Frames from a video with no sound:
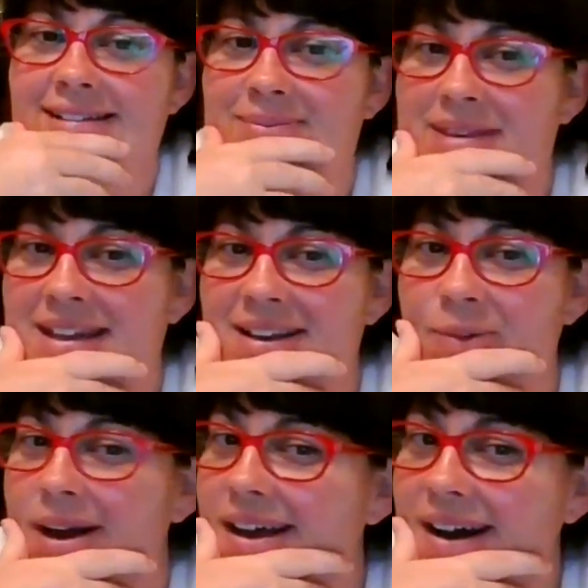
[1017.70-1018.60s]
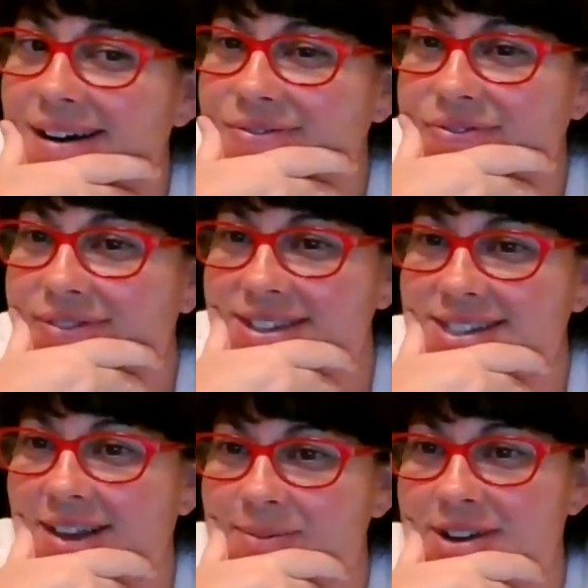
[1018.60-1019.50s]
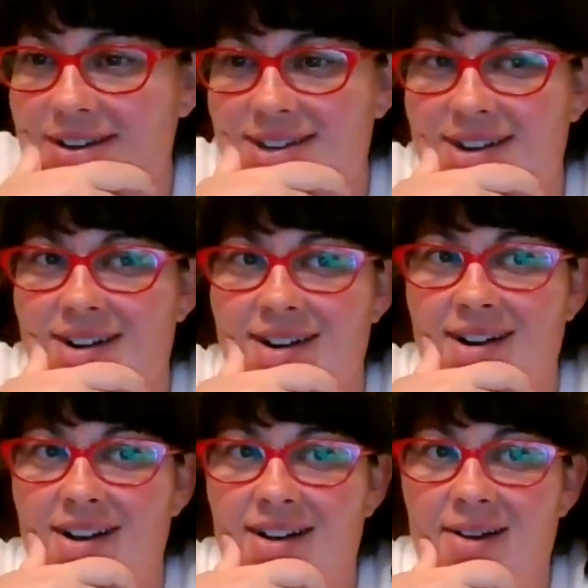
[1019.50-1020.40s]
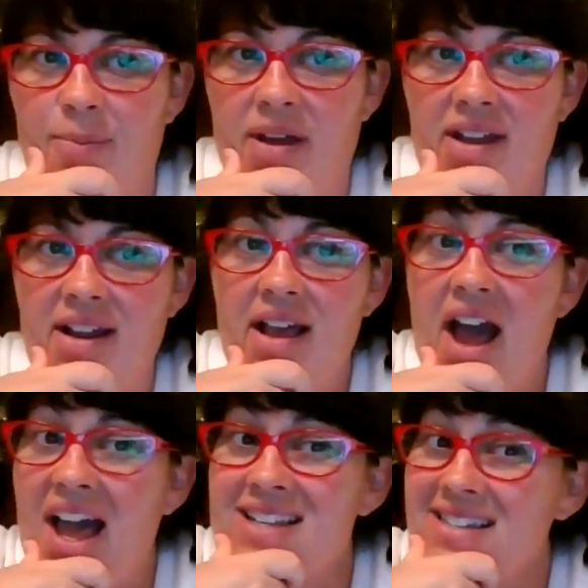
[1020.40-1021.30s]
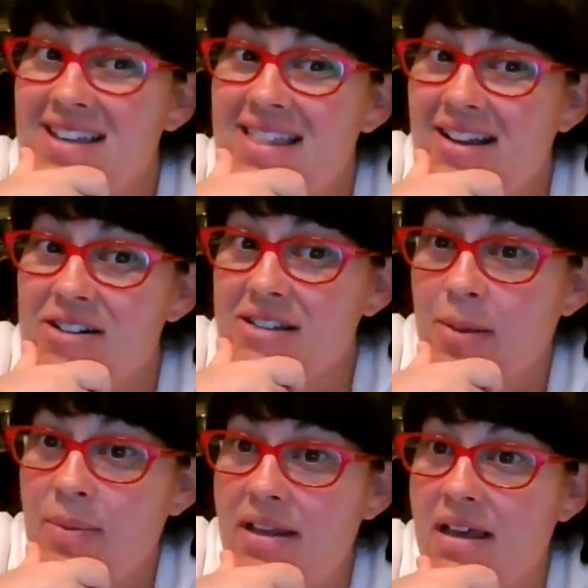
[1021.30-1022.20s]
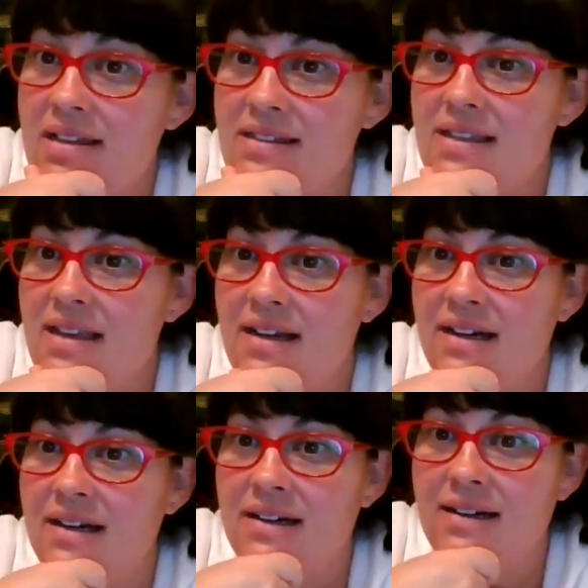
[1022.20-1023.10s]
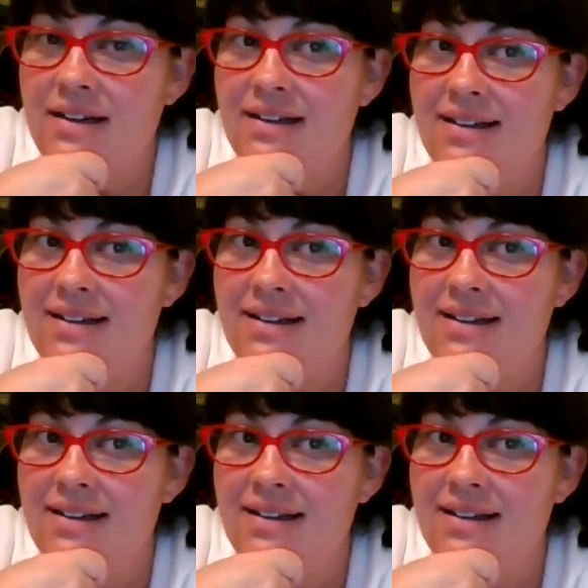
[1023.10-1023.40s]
I'm getting way off the subject here. But I see there's somebody else here.